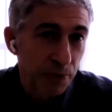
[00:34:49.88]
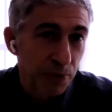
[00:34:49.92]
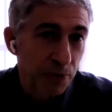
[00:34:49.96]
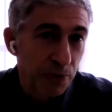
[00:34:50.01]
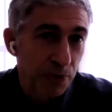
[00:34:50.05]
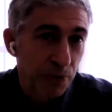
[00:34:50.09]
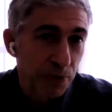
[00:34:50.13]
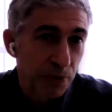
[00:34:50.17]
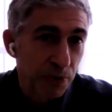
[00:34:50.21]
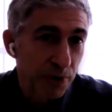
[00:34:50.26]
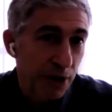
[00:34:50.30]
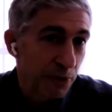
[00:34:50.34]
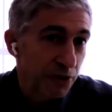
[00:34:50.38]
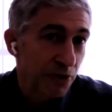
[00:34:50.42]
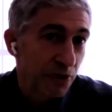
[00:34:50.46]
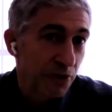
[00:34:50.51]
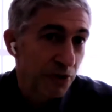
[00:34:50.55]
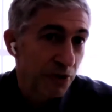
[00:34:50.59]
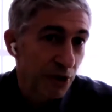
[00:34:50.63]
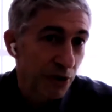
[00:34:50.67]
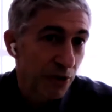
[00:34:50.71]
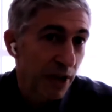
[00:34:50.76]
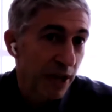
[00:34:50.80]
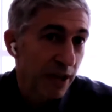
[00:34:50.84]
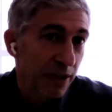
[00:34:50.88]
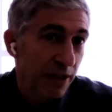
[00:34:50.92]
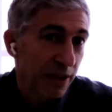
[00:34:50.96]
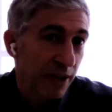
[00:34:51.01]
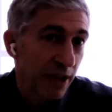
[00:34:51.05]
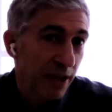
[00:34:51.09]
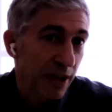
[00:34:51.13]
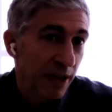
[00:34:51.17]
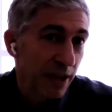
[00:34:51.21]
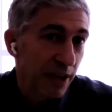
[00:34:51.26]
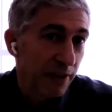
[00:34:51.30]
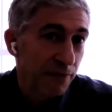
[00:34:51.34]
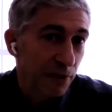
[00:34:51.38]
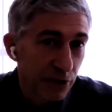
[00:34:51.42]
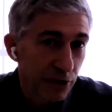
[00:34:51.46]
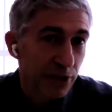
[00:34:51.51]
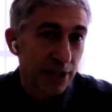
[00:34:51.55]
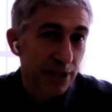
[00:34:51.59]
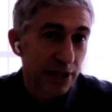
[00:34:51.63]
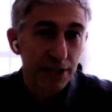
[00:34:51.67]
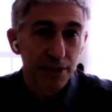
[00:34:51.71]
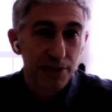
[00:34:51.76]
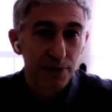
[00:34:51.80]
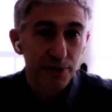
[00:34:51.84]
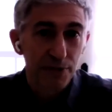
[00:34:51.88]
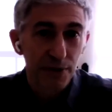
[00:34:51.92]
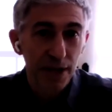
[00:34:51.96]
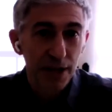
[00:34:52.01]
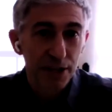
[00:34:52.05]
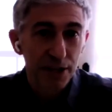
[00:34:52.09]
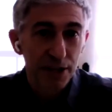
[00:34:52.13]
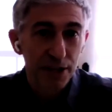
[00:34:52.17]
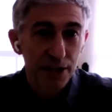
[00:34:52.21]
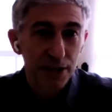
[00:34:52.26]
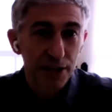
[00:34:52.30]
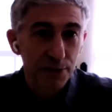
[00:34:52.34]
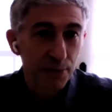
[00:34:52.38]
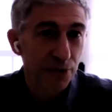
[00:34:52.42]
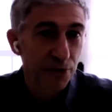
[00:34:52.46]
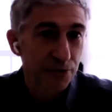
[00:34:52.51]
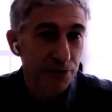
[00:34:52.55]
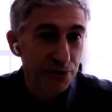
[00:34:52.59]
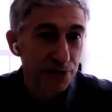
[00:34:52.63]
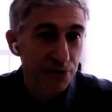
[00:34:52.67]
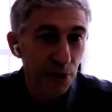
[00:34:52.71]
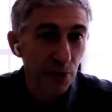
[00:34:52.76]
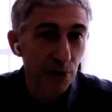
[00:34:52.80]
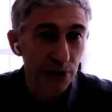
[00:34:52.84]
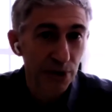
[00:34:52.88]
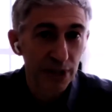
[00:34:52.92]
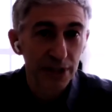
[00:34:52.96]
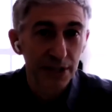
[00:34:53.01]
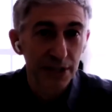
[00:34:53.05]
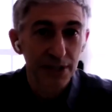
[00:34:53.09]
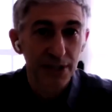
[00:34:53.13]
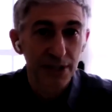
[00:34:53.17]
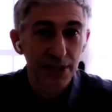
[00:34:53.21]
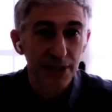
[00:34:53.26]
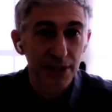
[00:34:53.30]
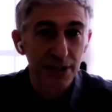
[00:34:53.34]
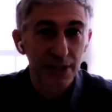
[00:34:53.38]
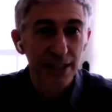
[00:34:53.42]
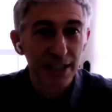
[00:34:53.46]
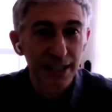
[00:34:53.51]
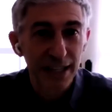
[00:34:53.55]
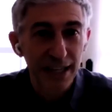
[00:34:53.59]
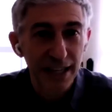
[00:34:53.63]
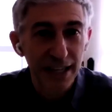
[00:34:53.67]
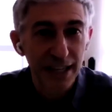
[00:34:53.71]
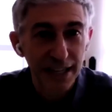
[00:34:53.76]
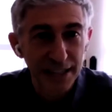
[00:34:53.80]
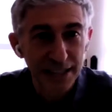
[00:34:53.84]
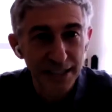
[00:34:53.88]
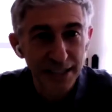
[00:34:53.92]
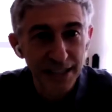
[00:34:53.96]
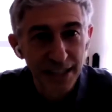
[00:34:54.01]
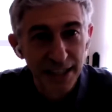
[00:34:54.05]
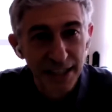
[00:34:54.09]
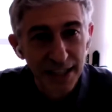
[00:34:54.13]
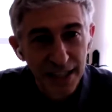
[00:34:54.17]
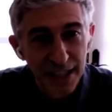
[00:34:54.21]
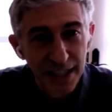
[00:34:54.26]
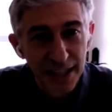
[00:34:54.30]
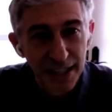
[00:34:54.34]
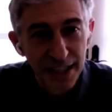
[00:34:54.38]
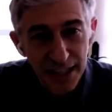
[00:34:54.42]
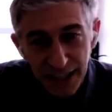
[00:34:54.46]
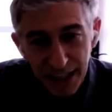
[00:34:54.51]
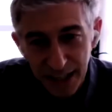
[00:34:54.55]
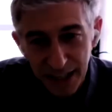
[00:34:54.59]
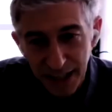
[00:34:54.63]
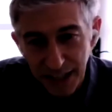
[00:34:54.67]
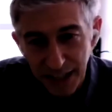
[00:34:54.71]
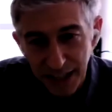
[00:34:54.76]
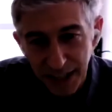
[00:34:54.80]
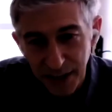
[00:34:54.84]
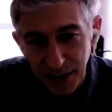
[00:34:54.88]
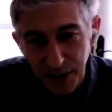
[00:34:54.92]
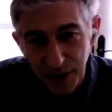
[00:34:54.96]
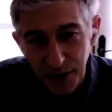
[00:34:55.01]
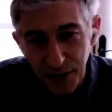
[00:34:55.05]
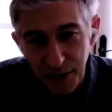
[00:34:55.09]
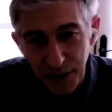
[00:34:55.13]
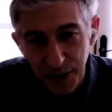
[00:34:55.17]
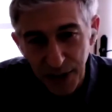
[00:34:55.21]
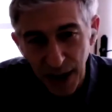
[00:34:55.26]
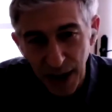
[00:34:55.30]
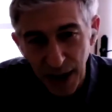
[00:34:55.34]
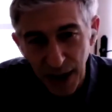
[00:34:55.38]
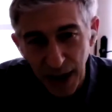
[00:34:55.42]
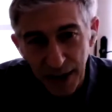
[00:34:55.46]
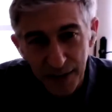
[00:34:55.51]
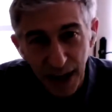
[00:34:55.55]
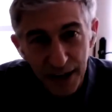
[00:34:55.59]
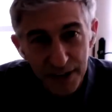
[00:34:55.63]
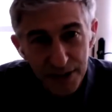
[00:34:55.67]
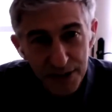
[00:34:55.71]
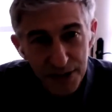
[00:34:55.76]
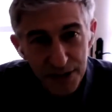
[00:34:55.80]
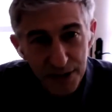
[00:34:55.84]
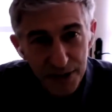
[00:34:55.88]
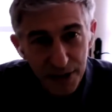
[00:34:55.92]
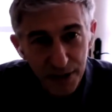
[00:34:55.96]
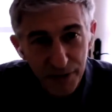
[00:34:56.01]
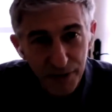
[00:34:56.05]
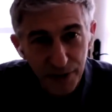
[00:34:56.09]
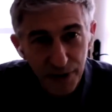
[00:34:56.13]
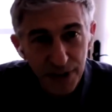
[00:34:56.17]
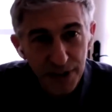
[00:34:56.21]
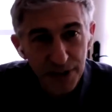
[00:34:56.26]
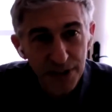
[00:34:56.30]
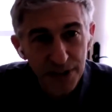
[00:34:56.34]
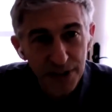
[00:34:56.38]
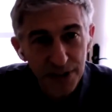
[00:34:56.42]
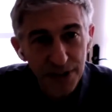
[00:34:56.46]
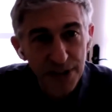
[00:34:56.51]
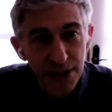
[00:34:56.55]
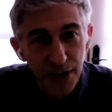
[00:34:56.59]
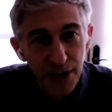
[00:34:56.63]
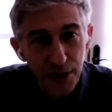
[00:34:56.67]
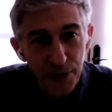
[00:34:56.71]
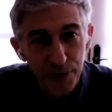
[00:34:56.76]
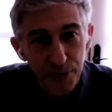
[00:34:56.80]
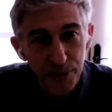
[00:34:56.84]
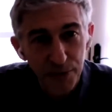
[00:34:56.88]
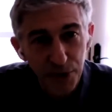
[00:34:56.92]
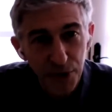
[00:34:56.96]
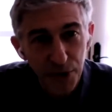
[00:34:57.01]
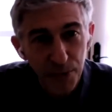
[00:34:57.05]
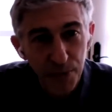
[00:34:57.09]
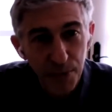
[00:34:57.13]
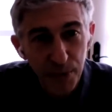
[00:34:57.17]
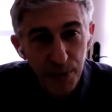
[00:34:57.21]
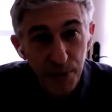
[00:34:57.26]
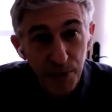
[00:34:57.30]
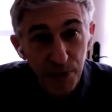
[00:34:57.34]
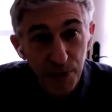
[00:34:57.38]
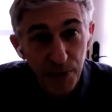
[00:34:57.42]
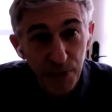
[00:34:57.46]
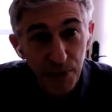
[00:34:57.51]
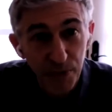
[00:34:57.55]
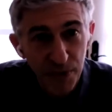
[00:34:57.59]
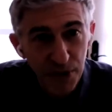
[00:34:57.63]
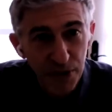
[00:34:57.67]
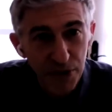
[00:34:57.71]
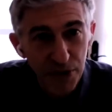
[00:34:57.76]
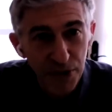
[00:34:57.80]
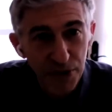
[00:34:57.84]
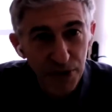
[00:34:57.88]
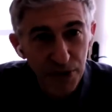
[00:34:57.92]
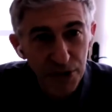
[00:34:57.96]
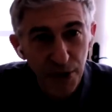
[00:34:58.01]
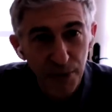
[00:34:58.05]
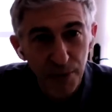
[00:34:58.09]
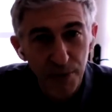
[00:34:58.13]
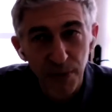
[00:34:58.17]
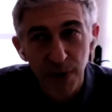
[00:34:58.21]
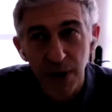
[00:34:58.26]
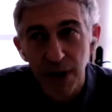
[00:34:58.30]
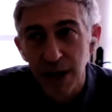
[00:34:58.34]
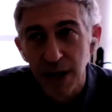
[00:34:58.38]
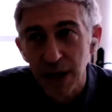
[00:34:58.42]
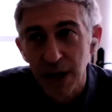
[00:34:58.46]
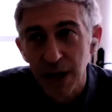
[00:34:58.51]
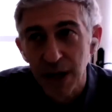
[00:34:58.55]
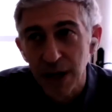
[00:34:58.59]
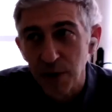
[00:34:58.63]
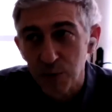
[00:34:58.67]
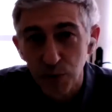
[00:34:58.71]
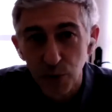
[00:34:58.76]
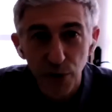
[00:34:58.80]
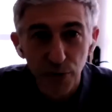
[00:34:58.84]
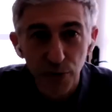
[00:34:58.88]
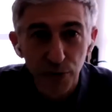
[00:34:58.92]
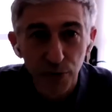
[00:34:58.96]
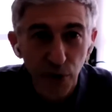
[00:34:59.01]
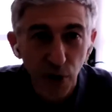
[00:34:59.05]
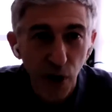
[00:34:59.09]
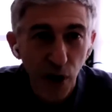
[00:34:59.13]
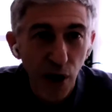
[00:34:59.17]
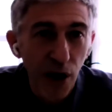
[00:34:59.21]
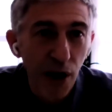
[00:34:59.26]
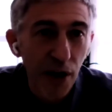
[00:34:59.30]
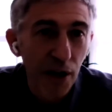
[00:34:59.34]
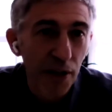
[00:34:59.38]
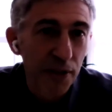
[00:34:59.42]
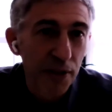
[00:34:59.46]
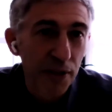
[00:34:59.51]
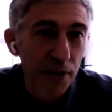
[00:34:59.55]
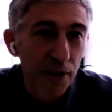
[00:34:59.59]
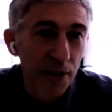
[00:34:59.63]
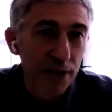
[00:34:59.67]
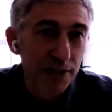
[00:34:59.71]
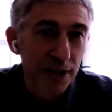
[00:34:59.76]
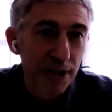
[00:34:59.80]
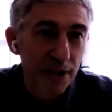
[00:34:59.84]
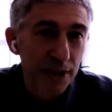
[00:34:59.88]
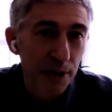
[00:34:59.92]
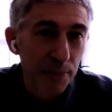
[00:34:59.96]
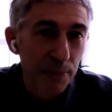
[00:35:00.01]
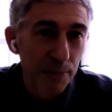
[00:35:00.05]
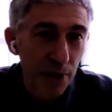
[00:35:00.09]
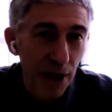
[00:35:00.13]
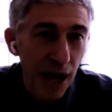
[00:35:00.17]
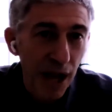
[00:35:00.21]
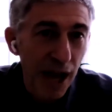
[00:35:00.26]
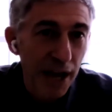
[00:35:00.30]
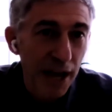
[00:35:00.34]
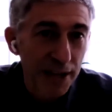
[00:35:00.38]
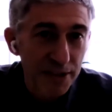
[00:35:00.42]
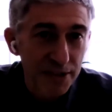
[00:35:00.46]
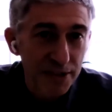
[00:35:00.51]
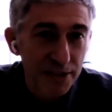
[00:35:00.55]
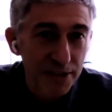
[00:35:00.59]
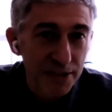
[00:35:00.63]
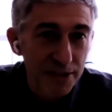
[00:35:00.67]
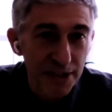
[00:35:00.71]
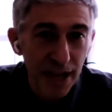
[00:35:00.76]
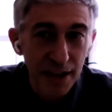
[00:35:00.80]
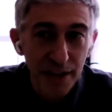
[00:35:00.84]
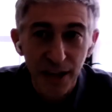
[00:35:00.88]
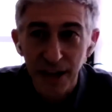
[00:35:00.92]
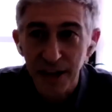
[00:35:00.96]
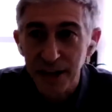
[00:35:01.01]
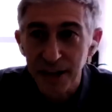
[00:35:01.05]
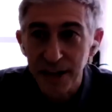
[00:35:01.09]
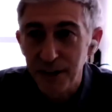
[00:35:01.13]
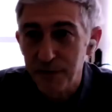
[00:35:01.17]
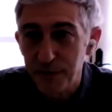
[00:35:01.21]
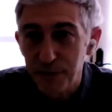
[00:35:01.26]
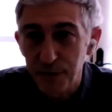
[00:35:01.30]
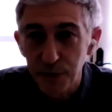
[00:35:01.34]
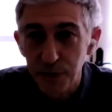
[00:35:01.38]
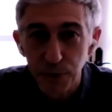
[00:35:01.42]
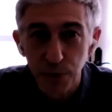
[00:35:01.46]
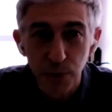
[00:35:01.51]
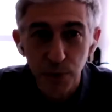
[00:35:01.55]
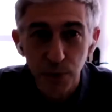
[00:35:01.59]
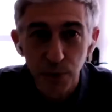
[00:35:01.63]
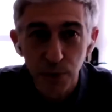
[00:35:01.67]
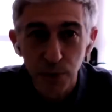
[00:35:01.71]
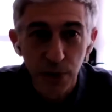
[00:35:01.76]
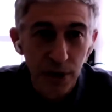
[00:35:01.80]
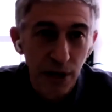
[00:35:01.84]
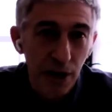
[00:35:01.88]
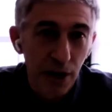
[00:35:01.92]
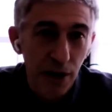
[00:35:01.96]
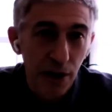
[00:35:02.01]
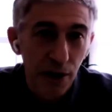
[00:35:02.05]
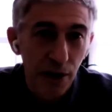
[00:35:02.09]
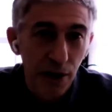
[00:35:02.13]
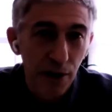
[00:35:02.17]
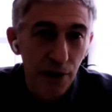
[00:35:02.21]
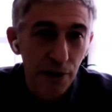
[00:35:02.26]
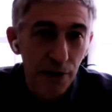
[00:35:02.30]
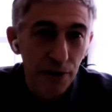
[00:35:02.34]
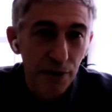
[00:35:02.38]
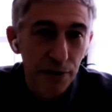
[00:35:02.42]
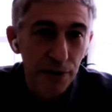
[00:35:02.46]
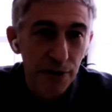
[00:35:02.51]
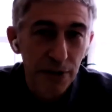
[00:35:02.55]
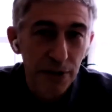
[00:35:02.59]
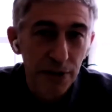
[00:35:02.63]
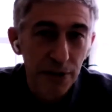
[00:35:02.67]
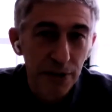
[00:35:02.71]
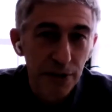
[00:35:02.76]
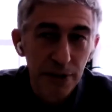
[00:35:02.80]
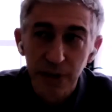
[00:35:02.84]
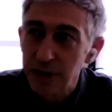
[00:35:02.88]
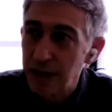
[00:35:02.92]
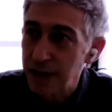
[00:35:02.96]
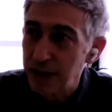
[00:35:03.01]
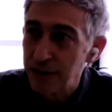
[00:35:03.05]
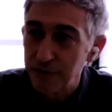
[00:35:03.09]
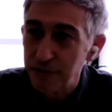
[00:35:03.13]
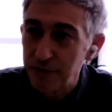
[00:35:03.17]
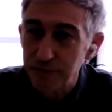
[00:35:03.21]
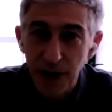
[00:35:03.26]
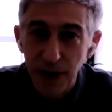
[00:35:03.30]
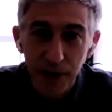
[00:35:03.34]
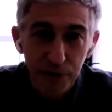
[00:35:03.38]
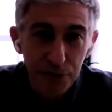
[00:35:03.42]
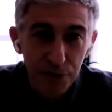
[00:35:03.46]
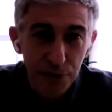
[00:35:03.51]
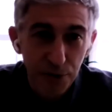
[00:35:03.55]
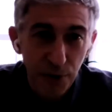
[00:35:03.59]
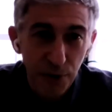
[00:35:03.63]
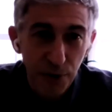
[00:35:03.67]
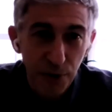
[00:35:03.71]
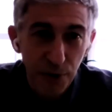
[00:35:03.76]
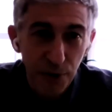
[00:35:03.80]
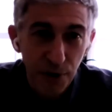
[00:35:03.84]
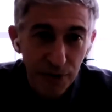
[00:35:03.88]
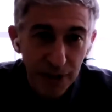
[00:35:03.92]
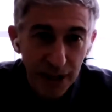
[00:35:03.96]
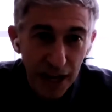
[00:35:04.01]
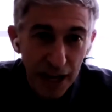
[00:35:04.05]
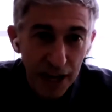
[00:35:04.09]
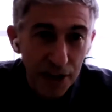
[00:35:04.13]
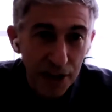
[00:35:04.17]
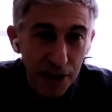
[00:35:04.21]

people who get rich, you know, they, they've earned it, right? As opposed to have stolen it. Uh, and uh, that, that is a difference. Uh, so that people, there, there's some rule of law that, that applies and that if you, are uh, found to have